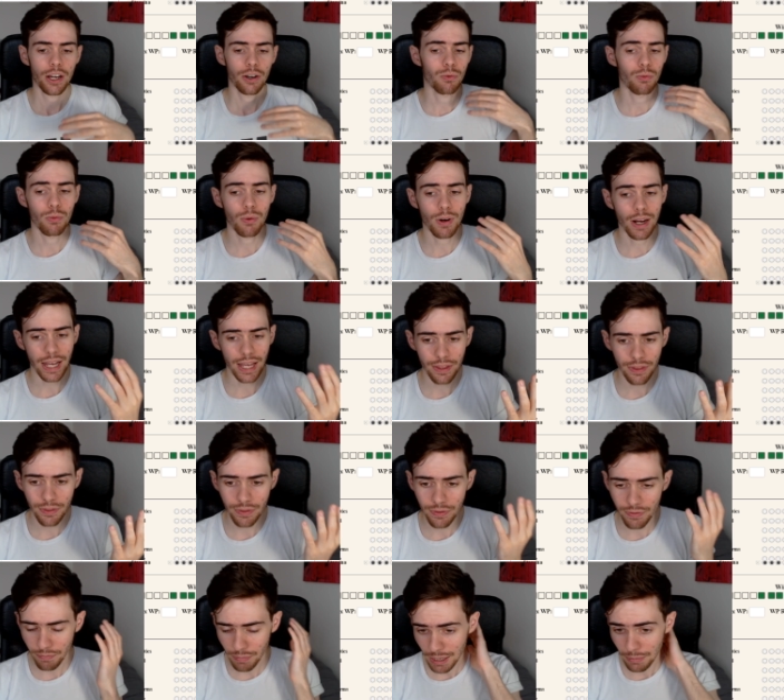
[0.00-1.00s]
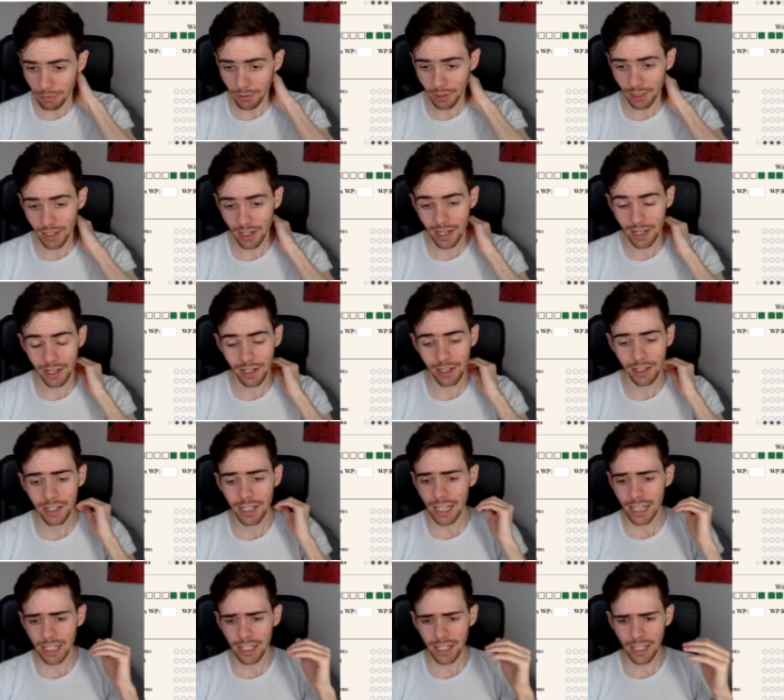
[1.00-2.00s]
where people are
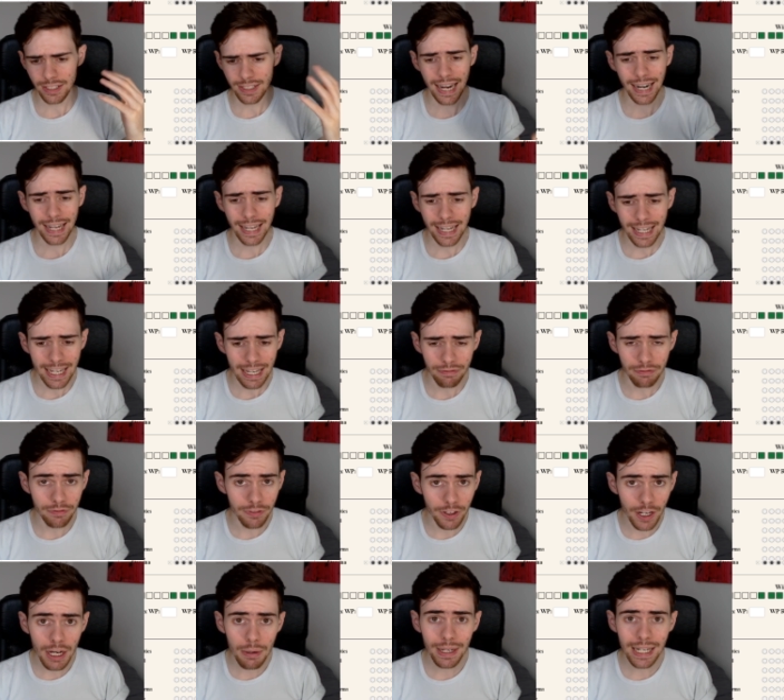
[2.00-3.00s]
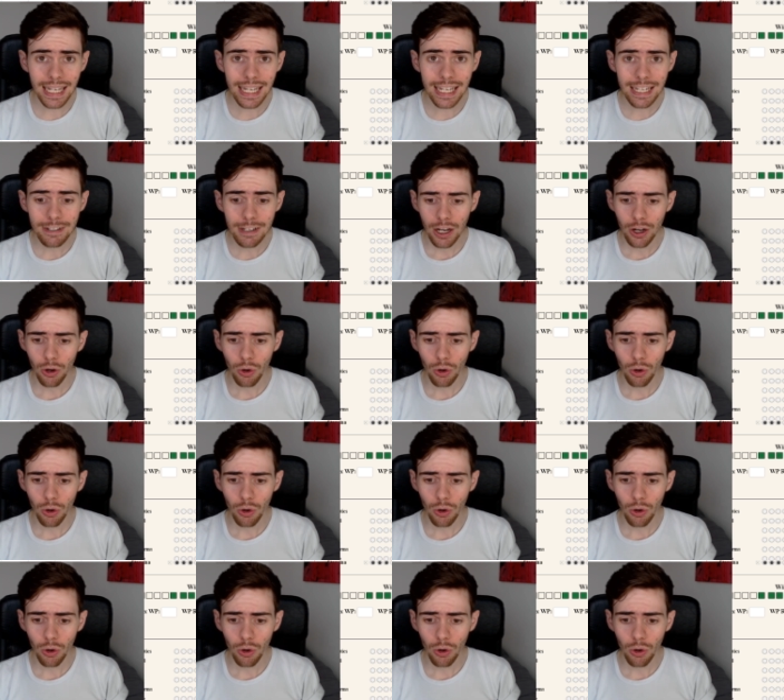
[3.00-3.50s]
attacking him verbally